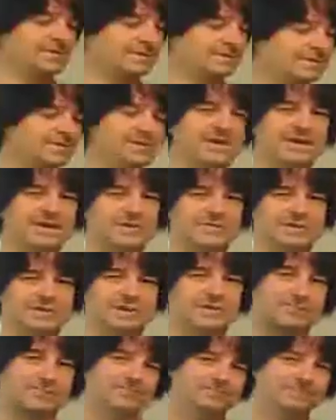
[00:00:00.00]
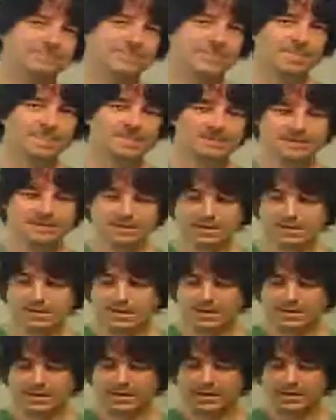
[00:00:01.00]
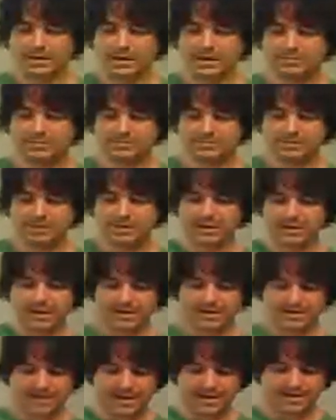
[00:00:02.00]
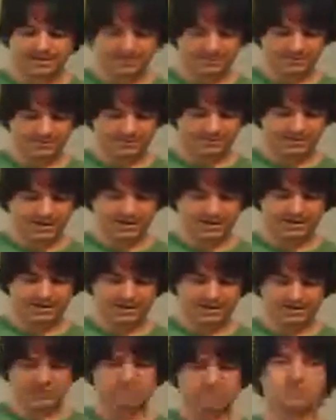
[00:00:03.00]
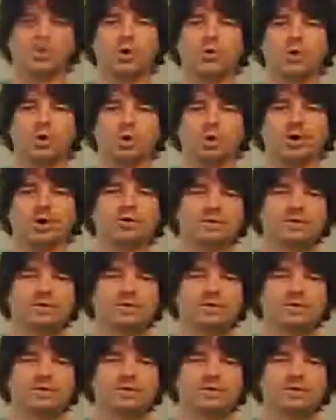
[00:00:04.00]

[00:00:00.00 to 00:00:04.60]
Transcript: the tail's up. So I gave that about an inch more